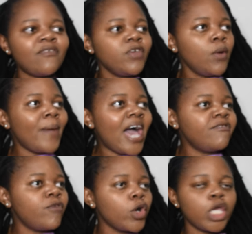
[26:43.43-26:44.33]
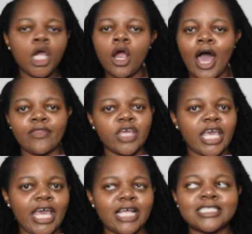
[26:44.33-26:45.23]
feel bad for here are the
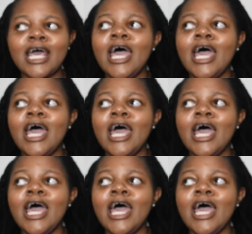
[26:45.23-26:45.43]
kids.